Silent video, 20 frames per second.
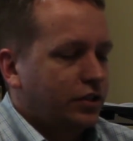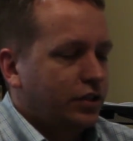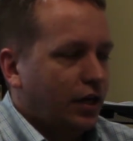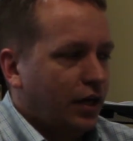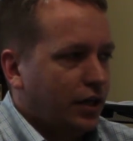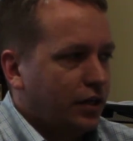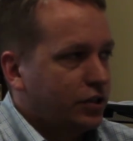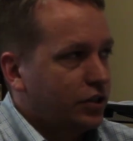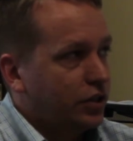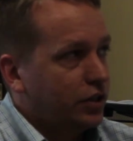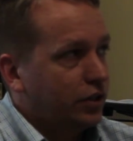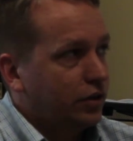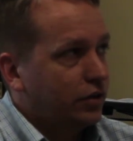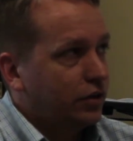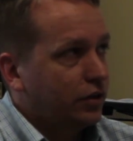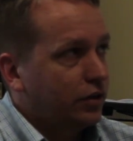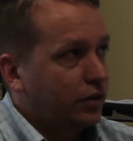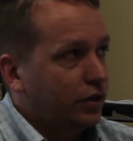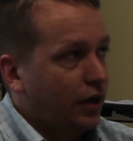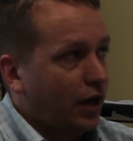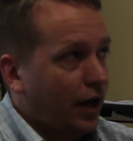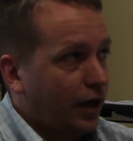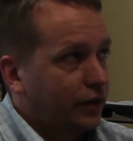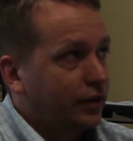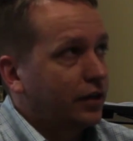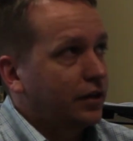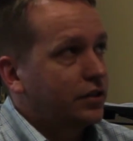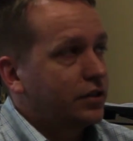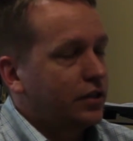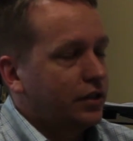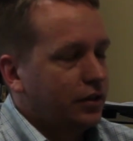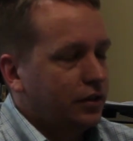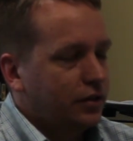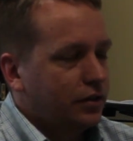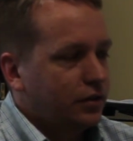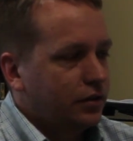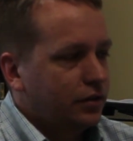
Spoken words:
to Engineering, Ethics, and